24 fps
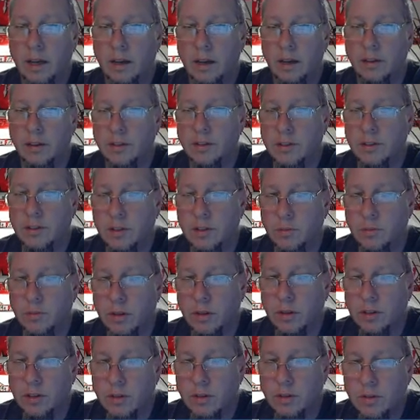This is what
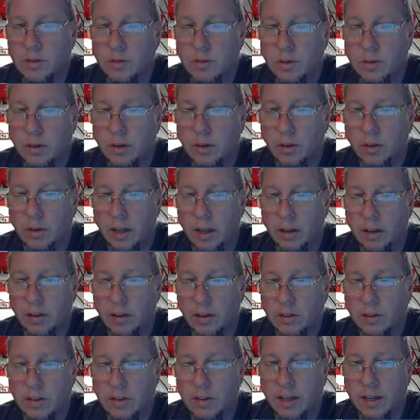the studio light
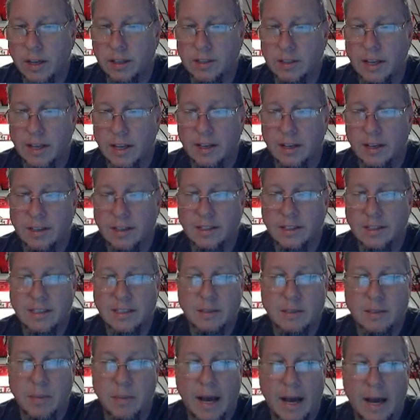looks like. It's kind of this
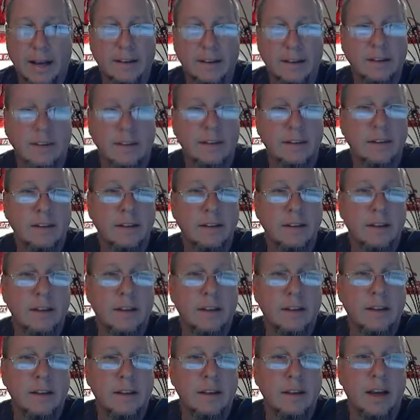spot.
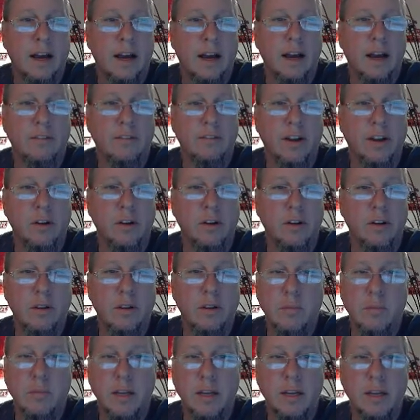If I go to the
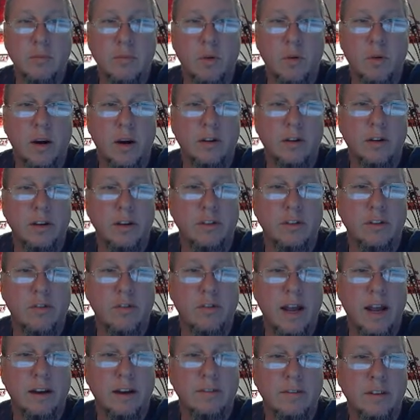medium quality
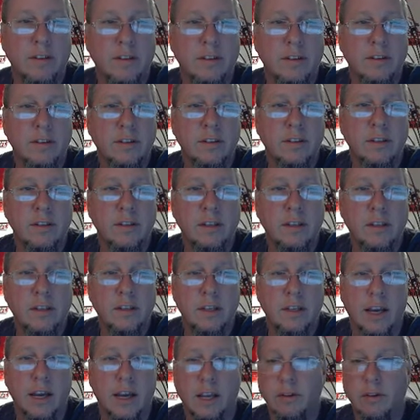draft,
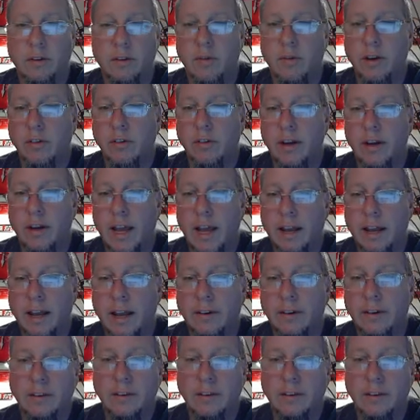I can render again.